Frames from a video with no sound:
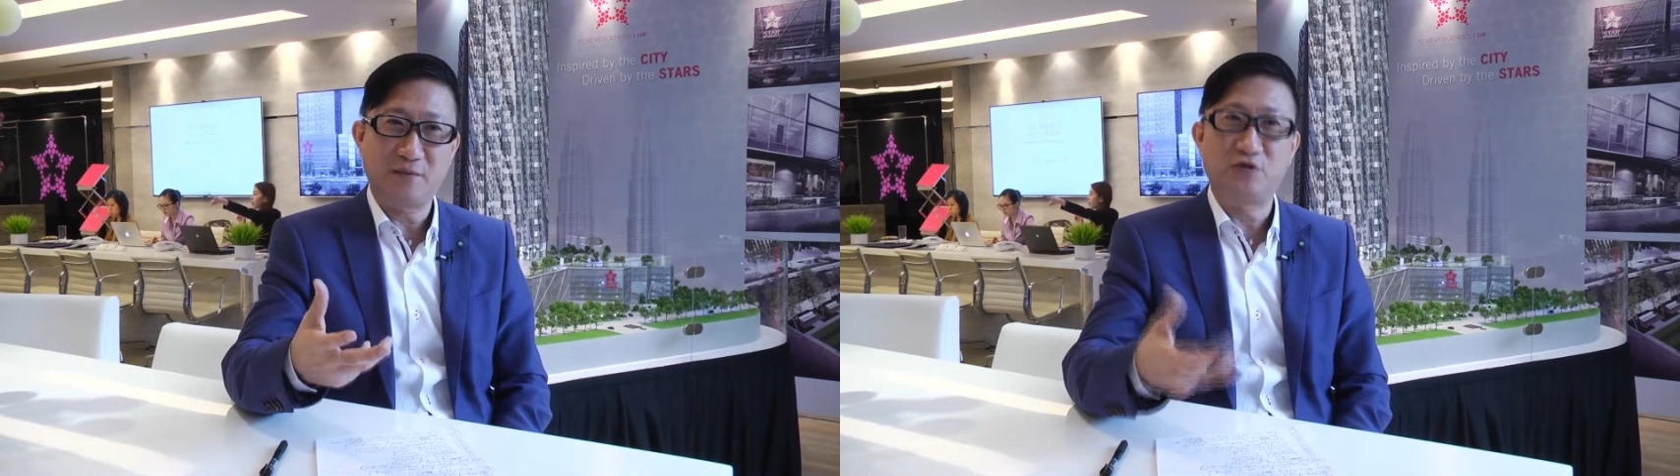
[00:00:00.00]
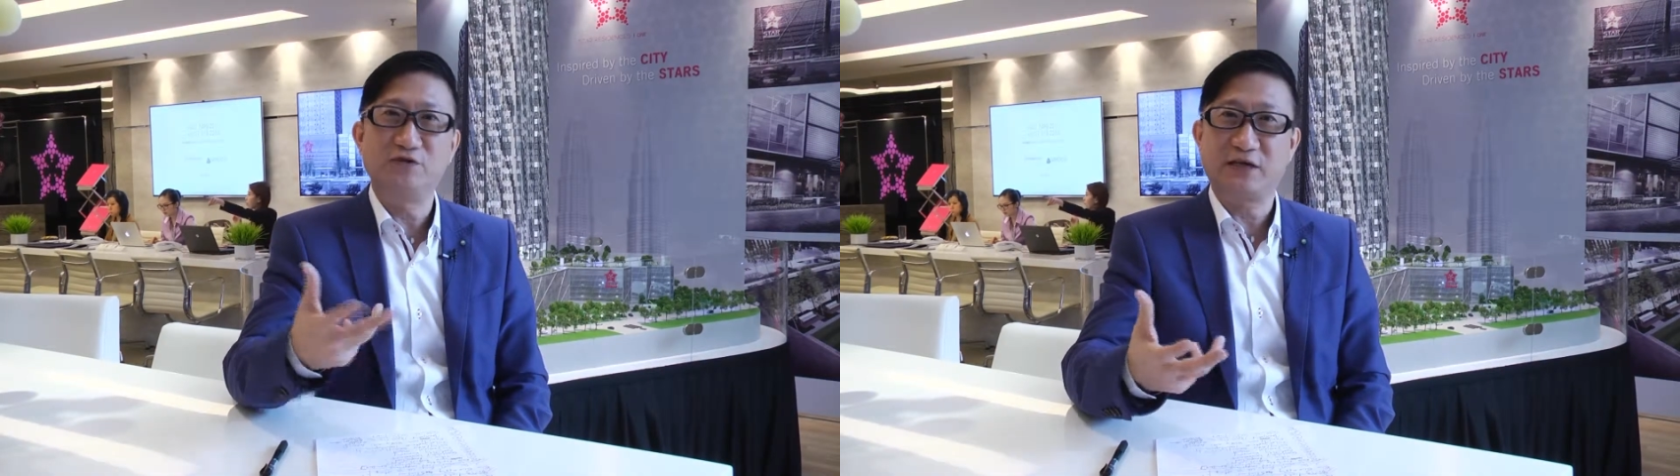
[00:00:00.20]

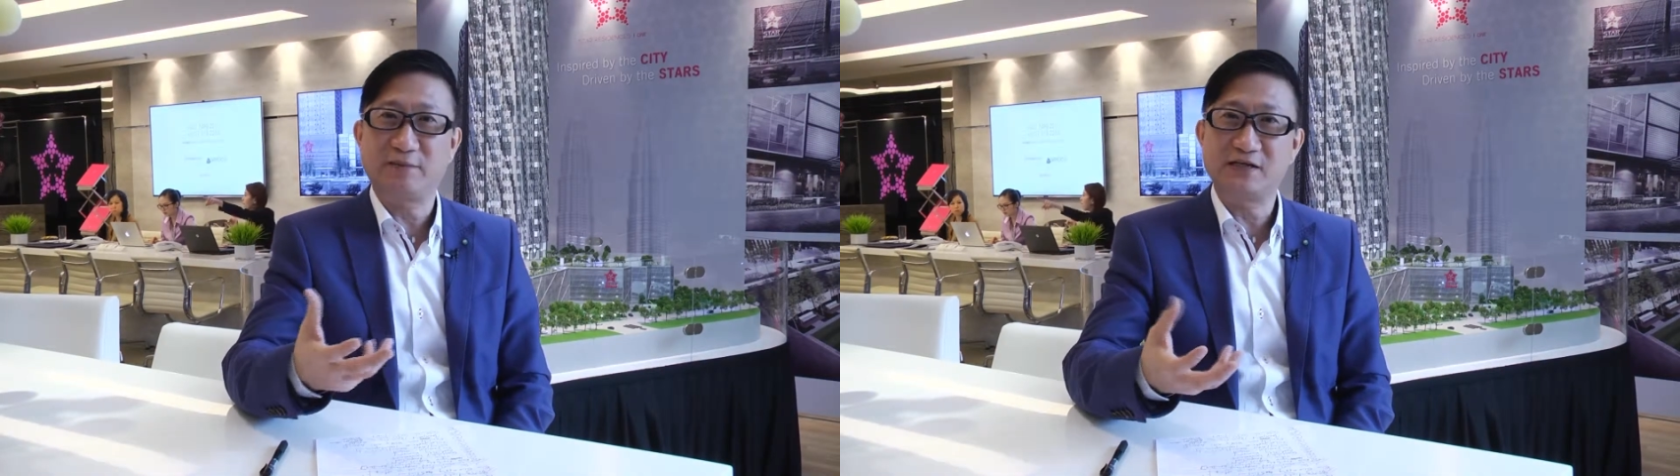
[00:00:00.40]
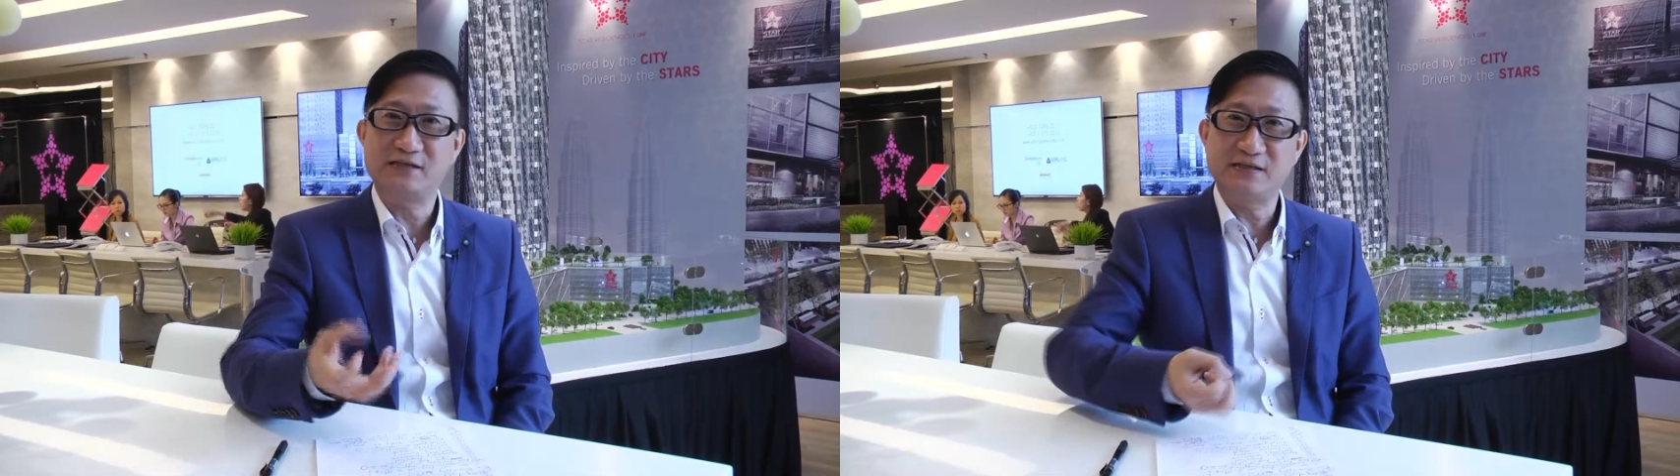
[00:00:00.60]
project
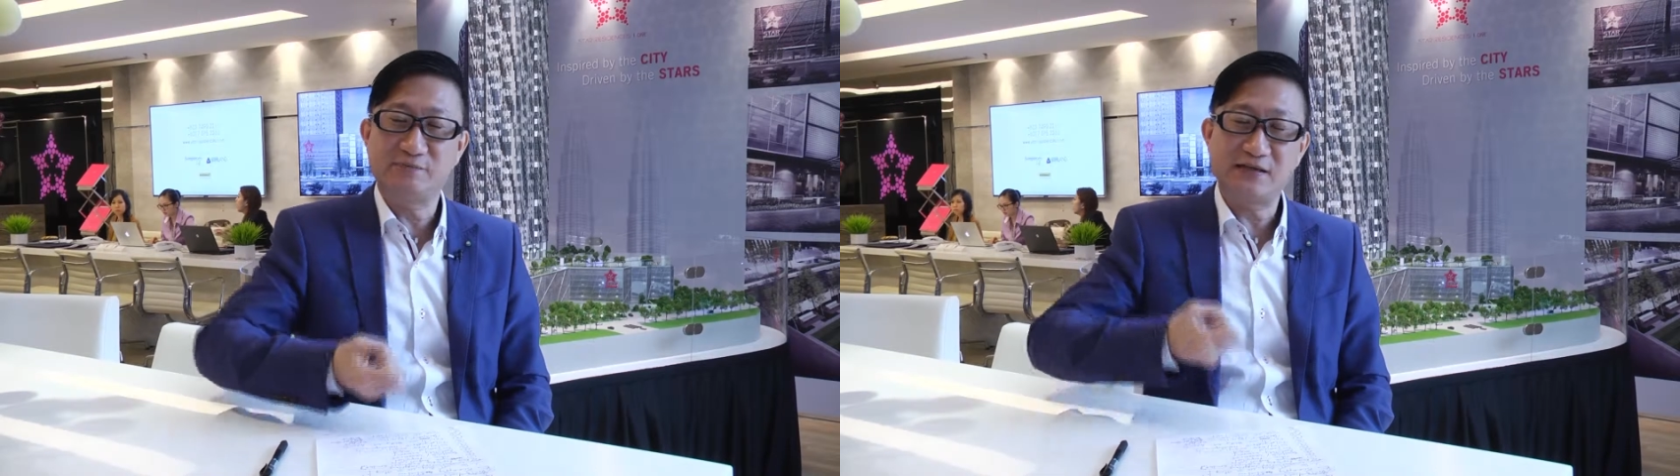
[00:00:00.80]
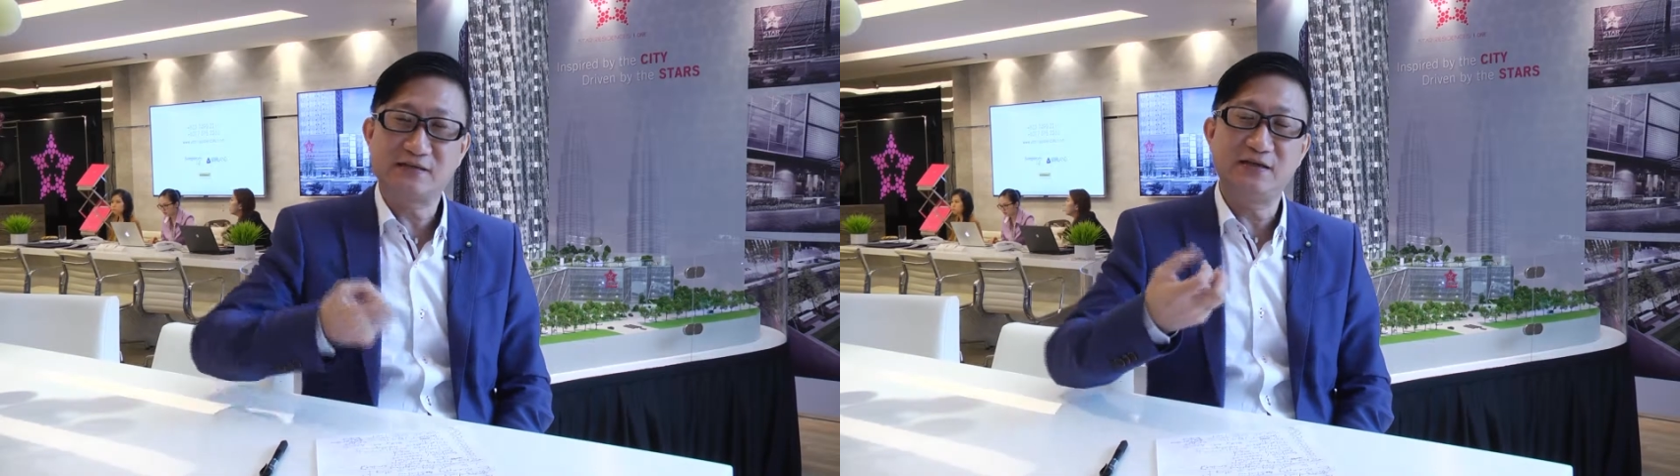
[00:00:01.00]
because it's
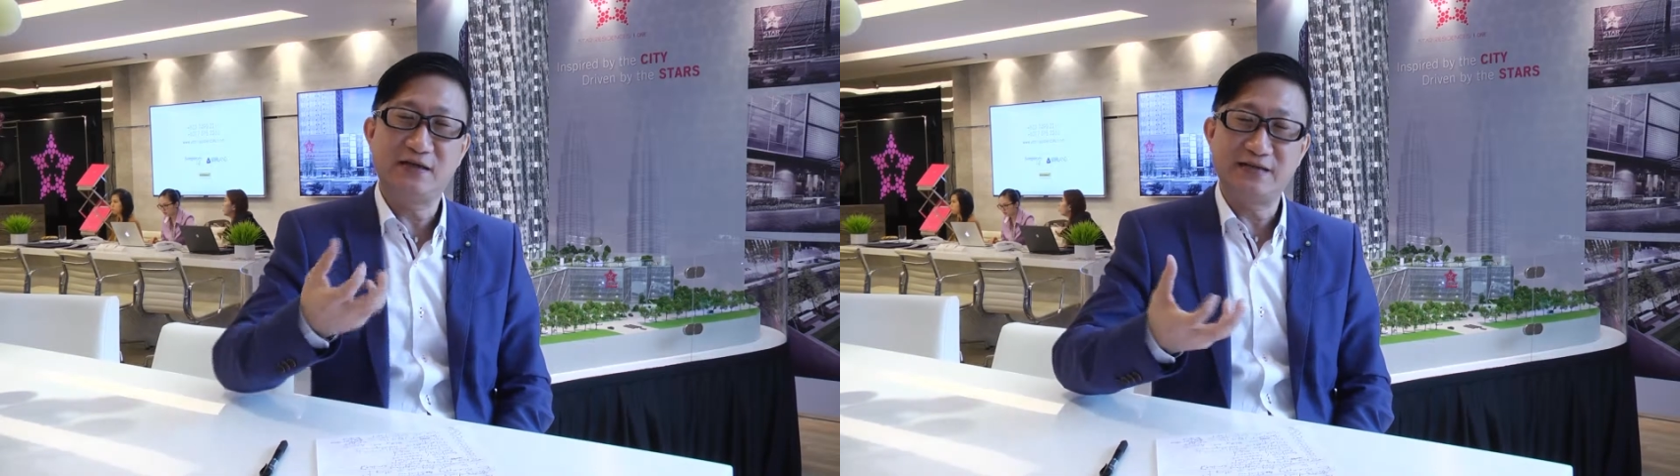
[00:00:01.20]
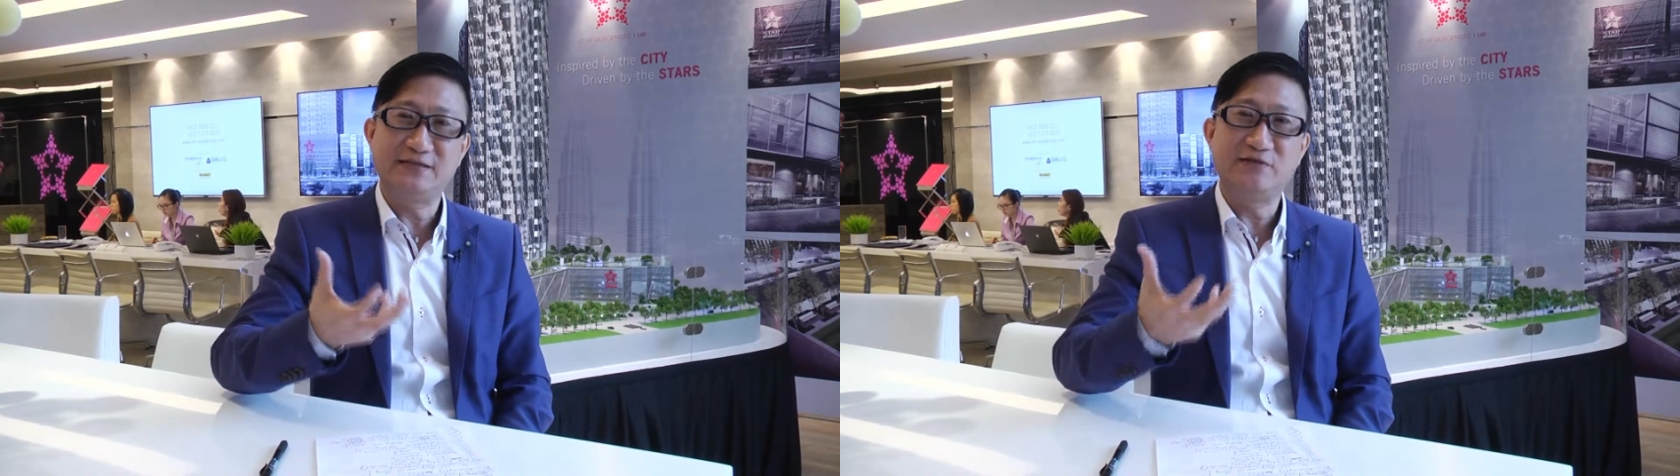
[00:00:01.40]
basically
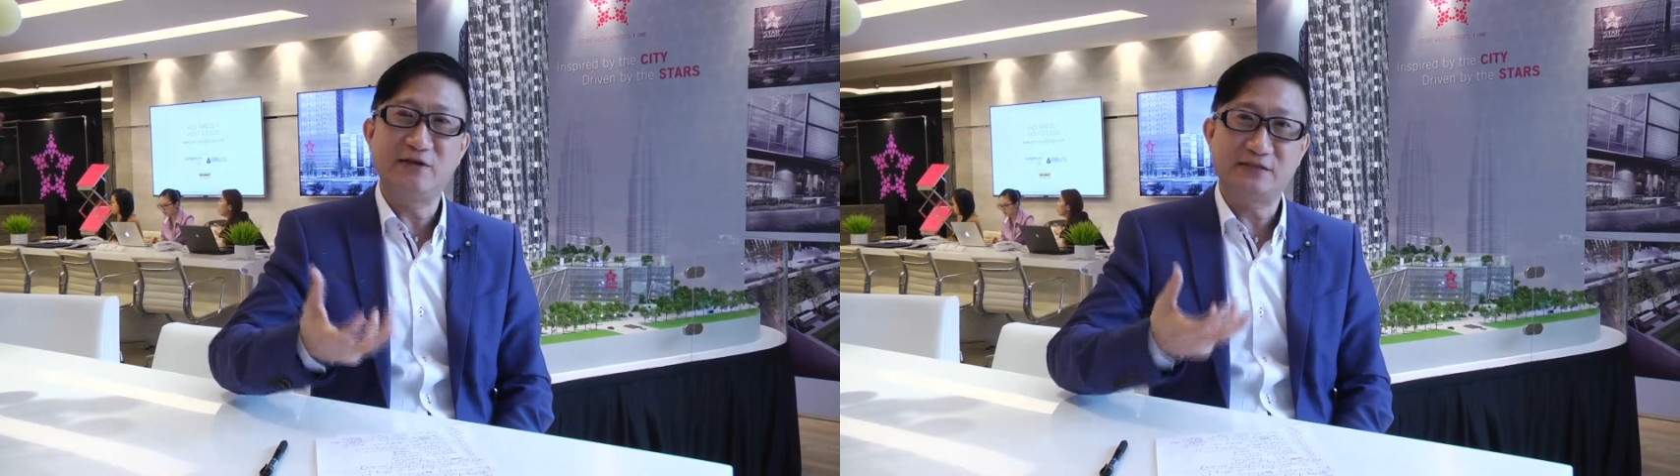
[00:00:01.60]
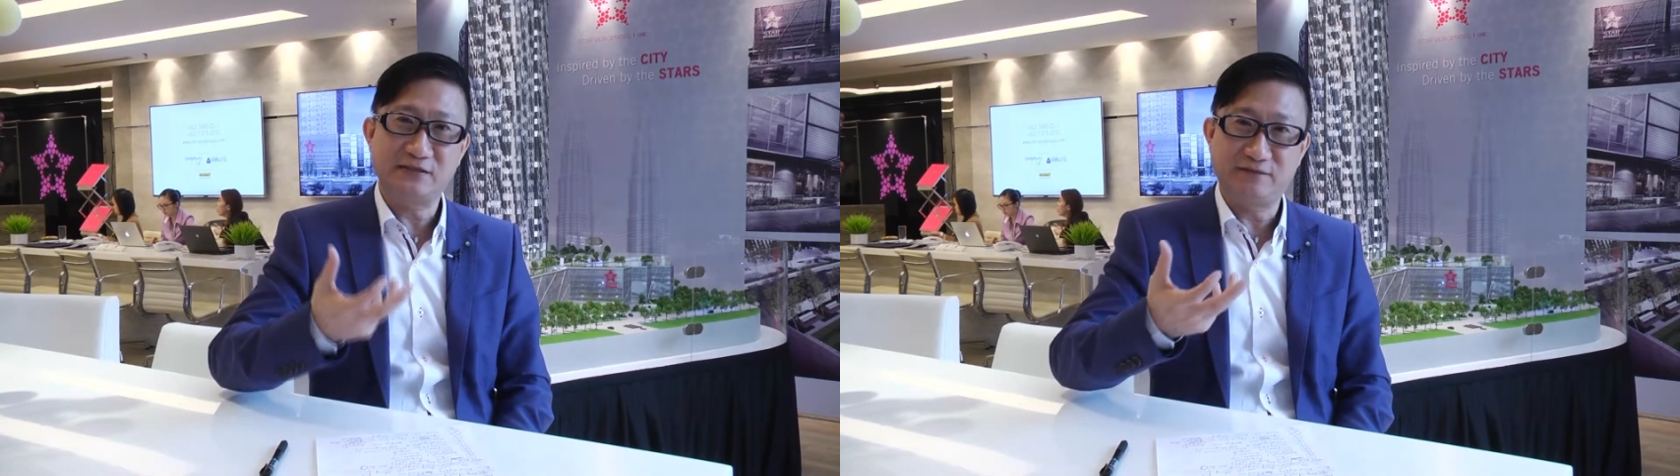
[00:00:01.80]
an integrated